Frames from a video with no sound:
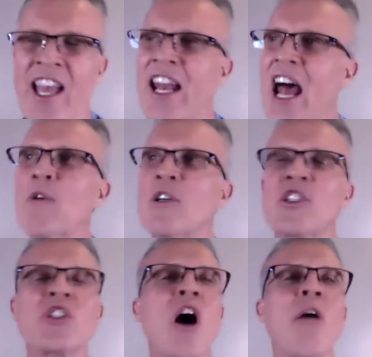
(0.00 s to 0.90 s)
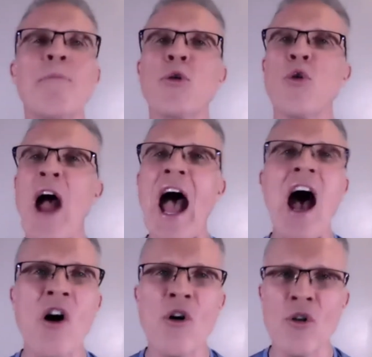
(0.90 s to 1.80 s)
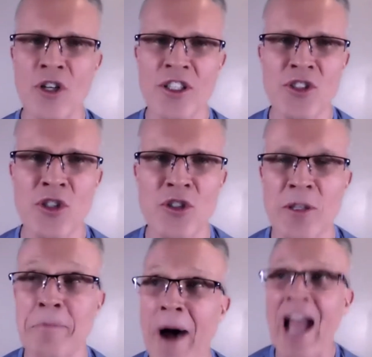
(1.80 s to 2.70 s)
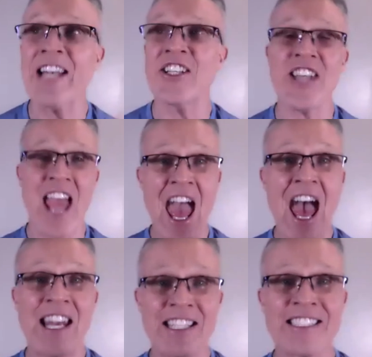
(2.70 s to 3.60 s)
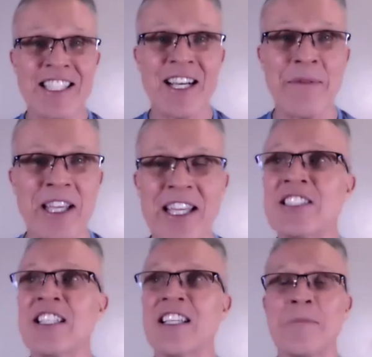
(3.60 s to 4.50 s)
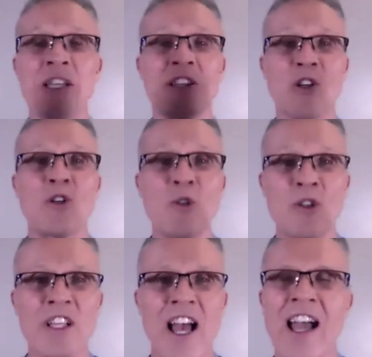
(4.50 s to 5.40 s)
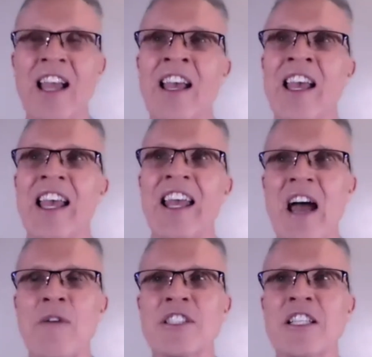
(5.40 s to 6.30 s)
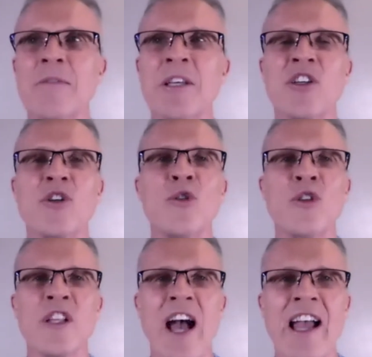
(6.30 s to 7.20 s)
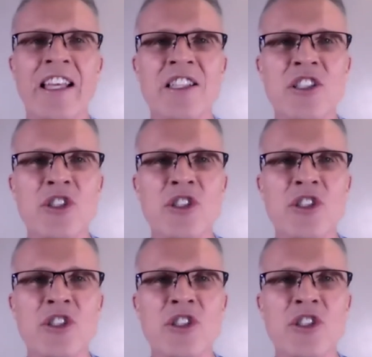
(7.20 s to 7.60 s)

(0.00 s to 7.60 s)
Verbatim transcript: and I was so proud, Susan. My dad is coming. He's going to be the cool guy, and I was going to be the cool guy in the